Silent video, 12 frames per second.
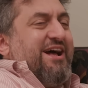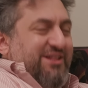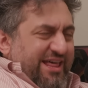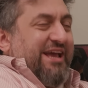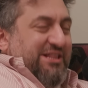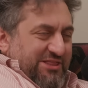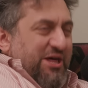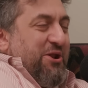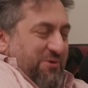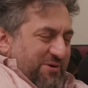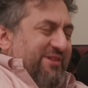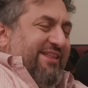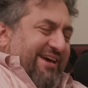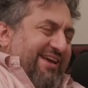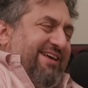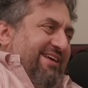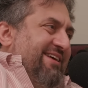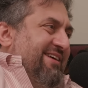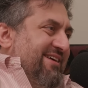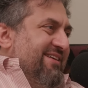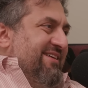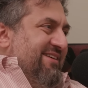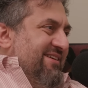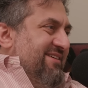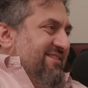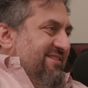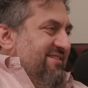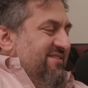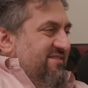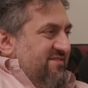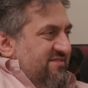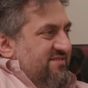yeah, like literally. It feels like one big